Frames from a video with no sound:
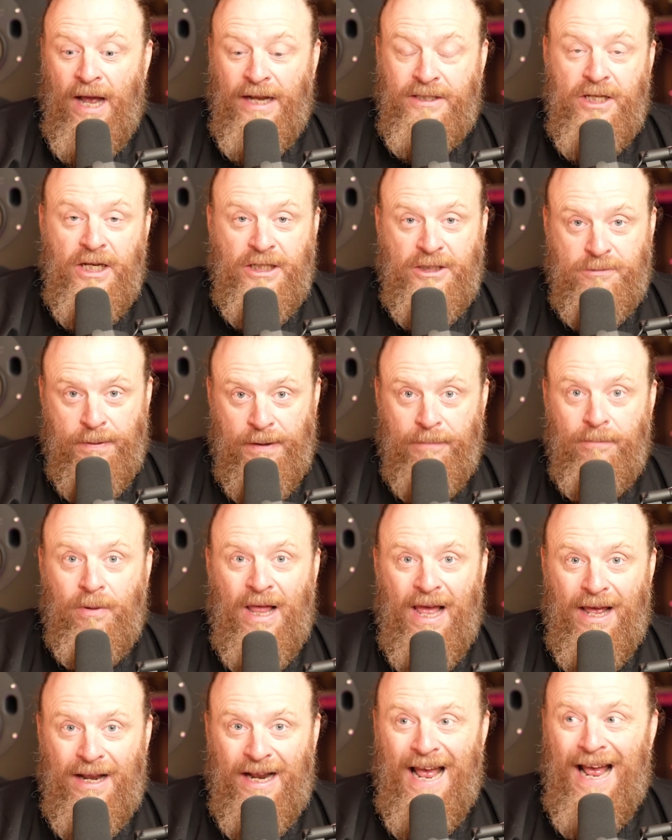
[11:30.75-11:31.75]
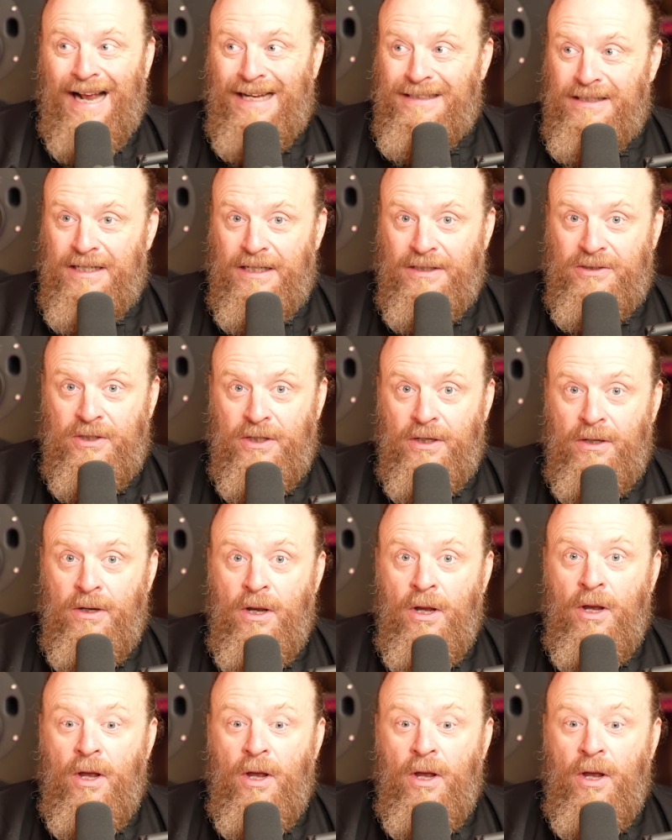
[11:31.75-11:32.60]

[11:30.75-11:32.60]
I teach people how to access it.